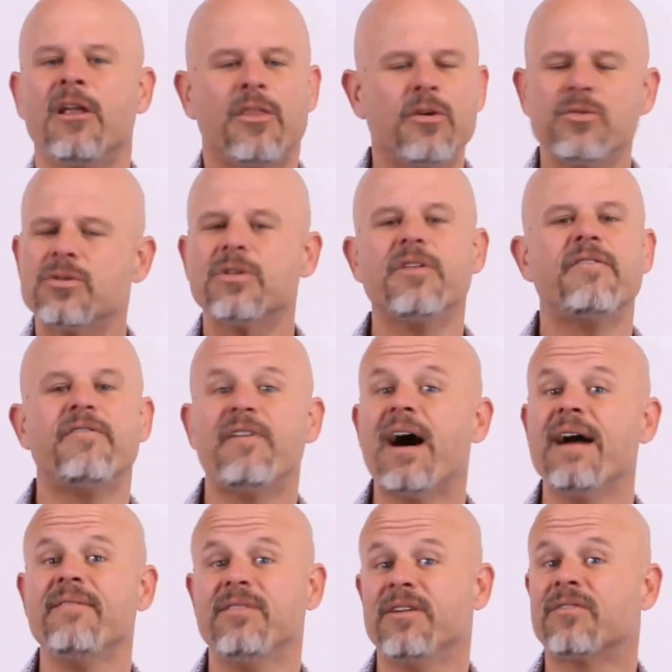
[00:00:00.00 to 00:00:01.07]
Those are the
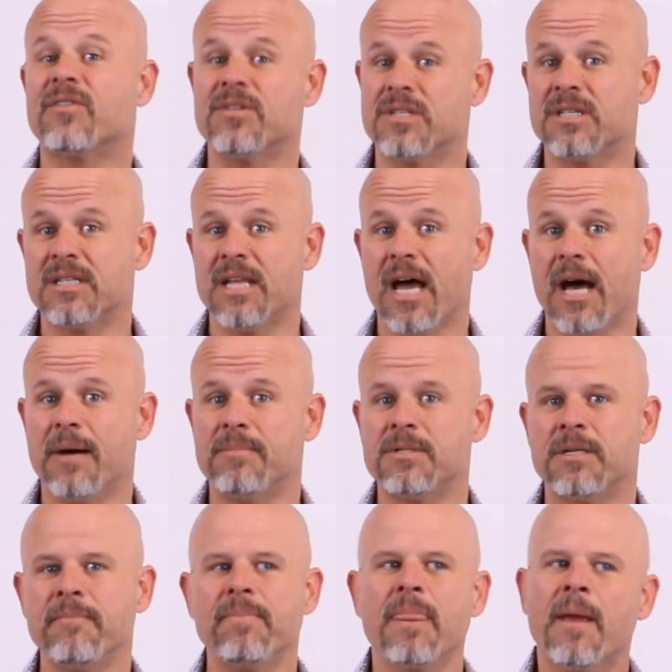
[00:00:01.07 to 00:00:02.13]
5 different
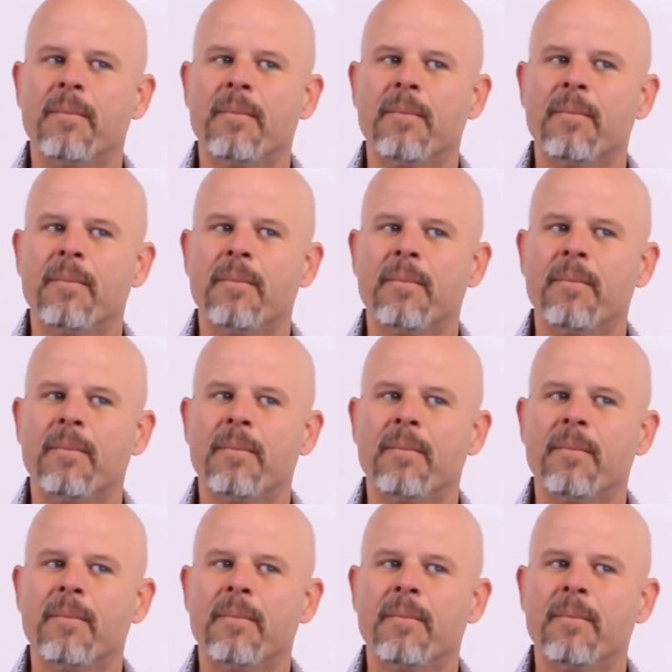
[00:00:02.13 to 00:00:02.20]
steps.